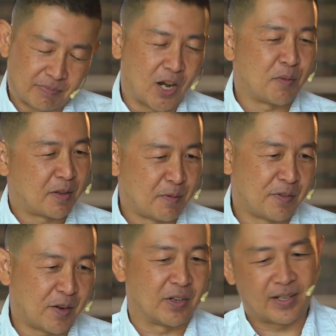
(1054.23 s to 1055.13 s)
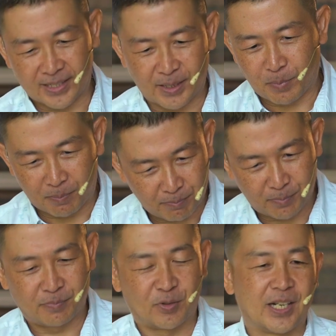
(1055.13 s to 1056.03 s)
God, give me favor. That's it. Boom.
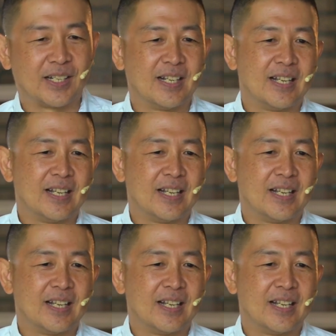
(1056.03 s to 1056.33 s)
Right.